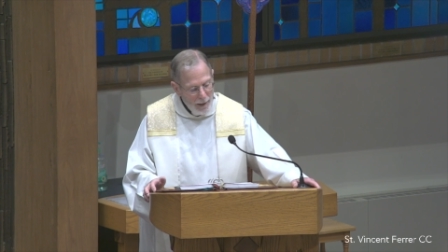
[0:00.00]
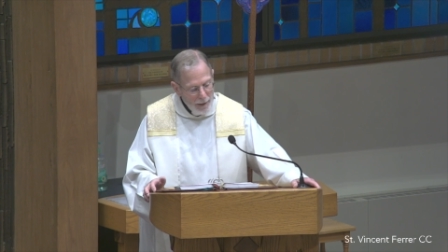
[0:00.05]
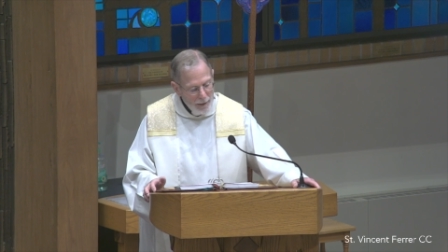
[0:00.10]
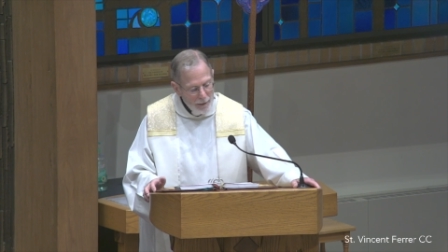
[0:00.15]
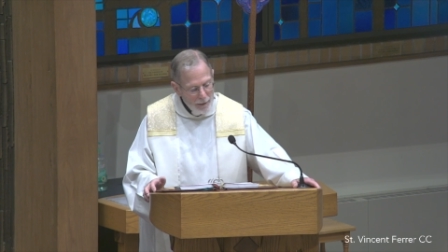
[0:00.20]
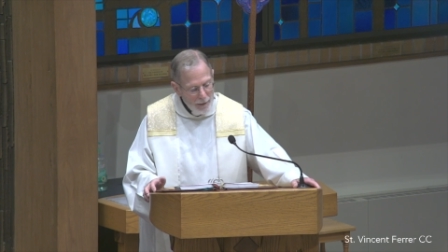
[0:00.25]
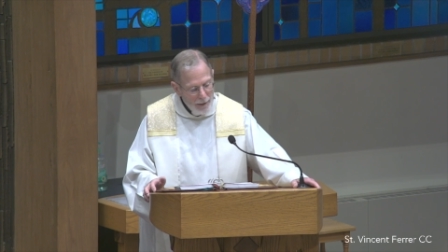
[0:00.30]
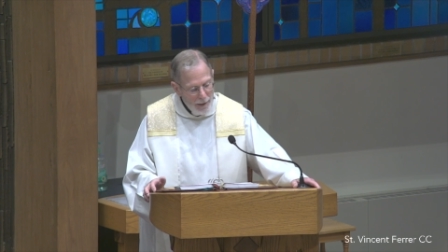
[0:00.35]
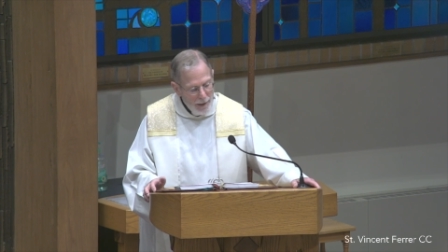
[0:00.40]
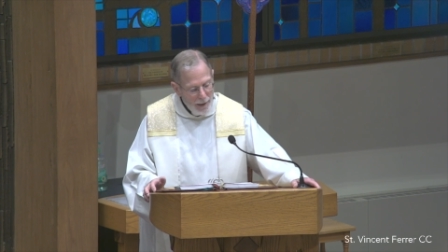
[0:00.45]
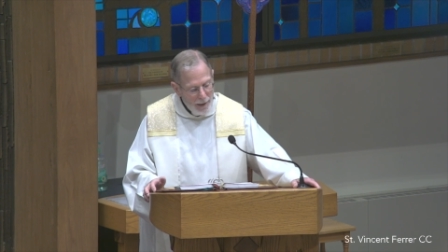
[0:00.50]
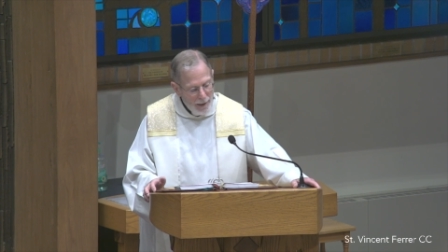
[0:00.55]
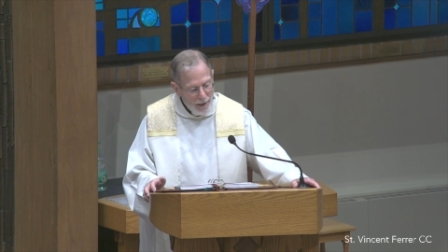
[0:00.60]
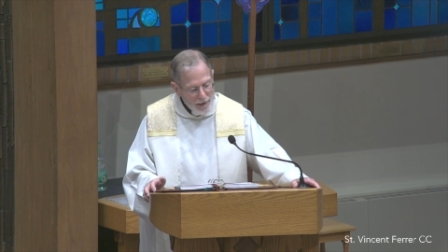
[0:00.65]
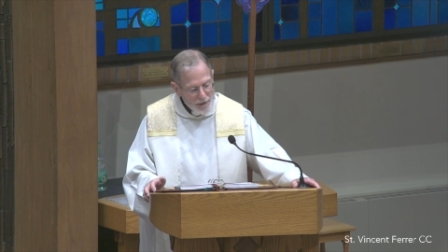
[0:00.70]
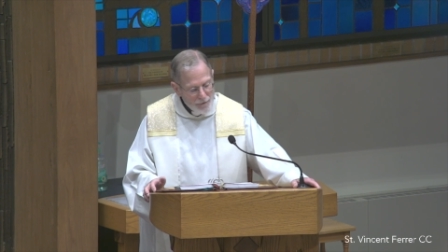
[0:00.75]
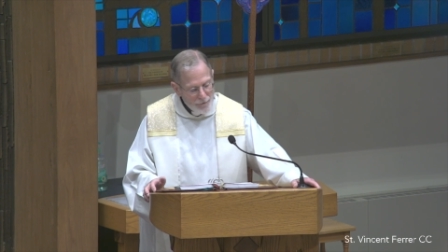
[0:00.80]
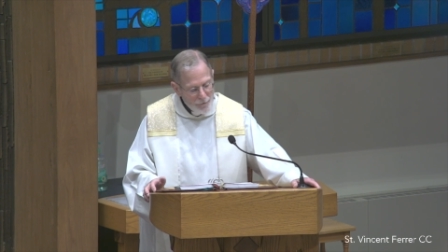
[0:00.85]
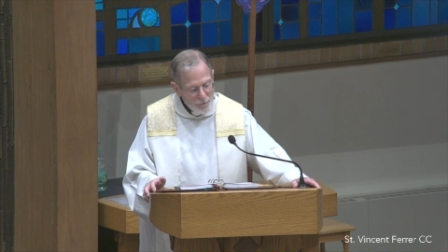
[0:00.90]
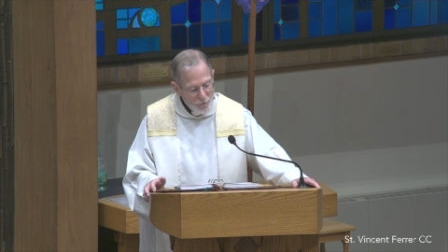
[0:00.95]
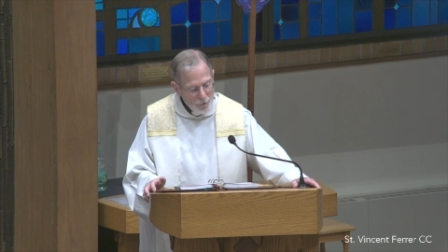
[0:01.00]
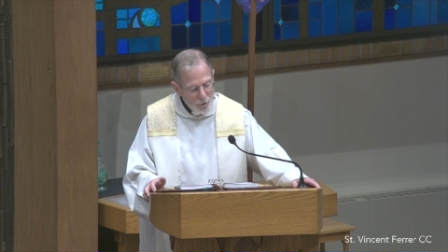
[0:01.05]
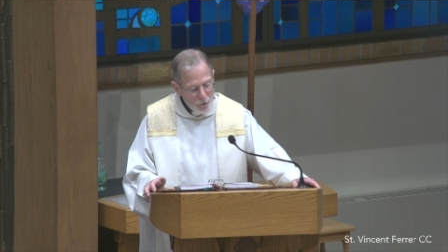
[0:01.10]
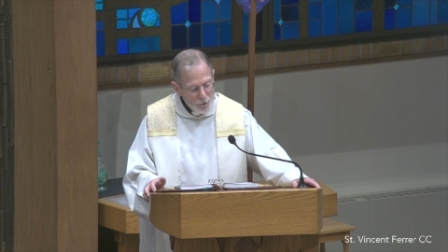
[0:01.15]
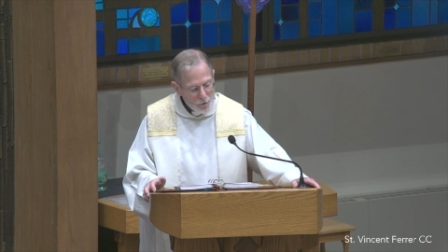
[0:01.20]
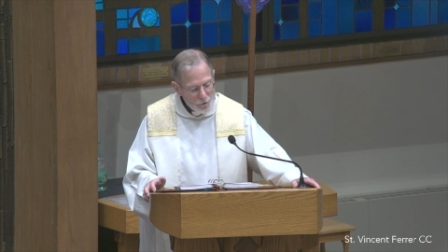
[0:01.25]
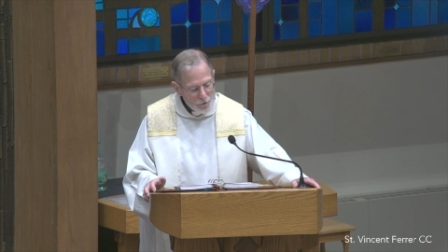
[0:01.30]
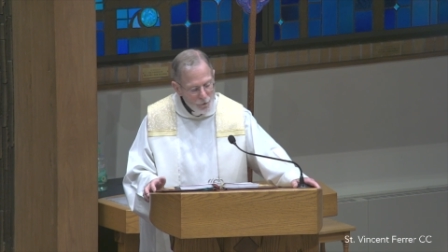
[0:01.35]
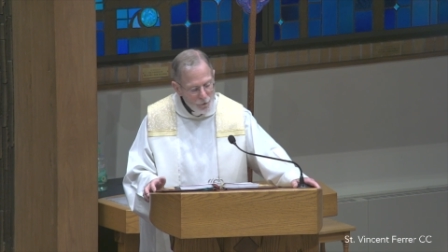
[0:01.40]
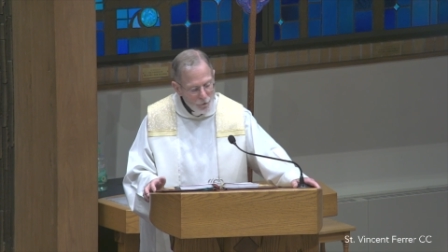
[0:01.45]
And as for
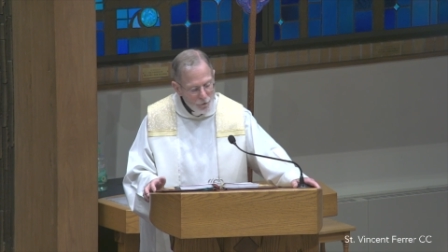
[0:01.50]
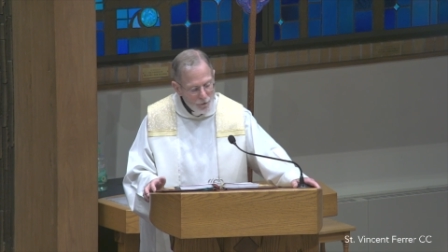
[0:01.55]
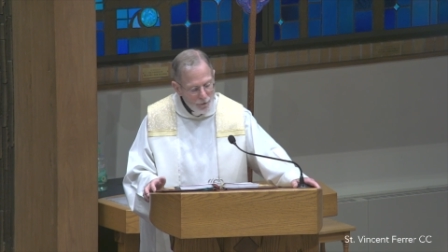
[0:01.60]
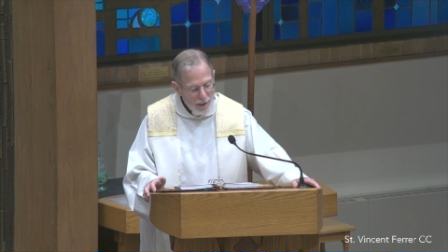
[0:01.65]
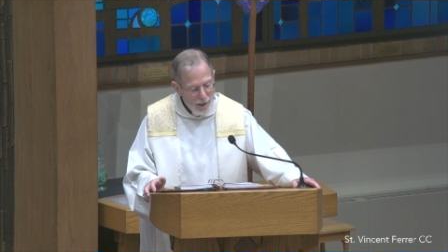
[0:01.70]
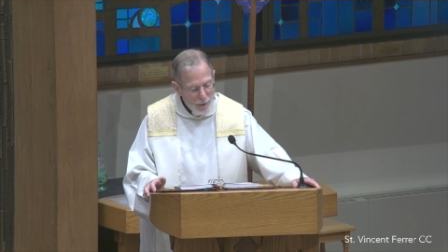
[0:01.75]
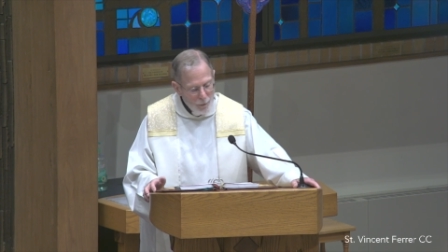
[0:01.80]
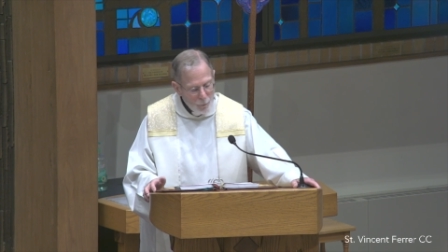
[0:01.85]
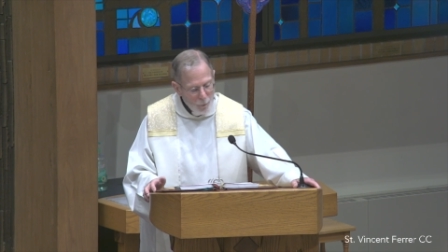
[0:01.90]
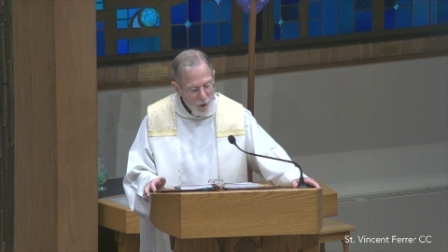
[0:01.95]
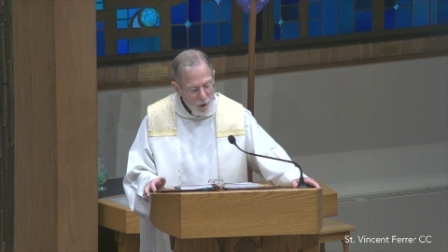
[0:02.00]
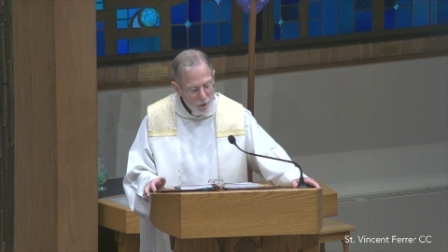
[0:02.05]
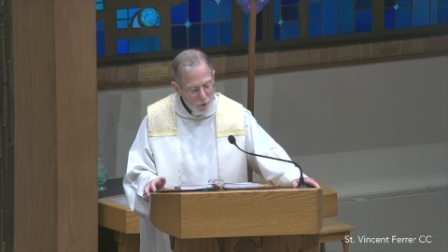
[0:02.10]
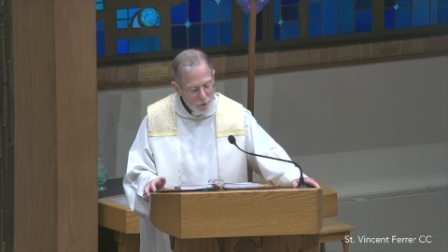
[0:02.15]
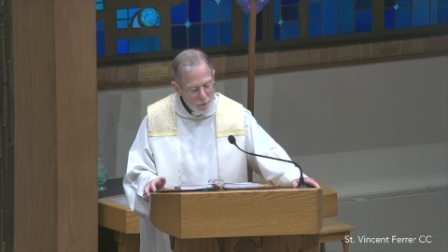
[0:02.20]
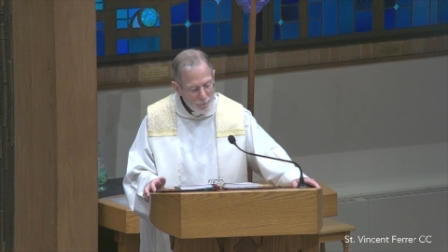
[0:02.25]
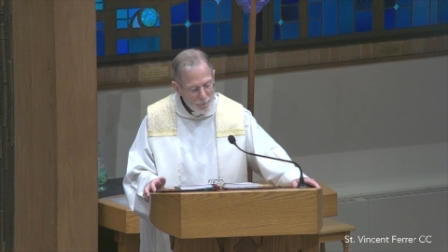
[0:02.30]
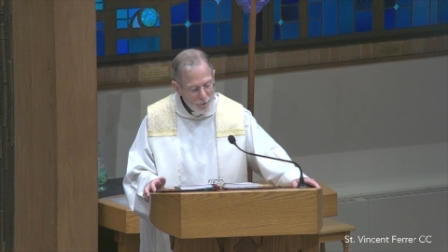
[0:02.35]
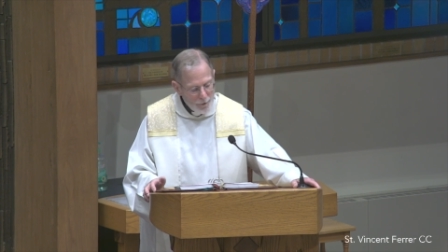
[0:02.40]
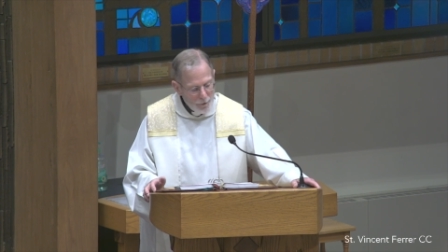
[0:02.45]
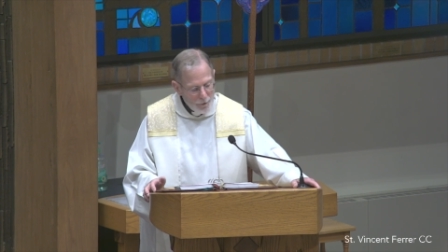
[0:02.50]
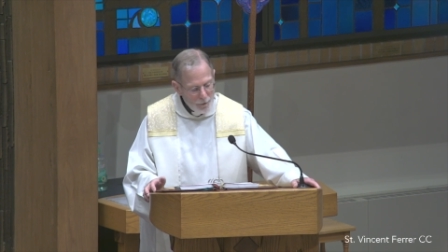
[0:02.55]
those who do not welcome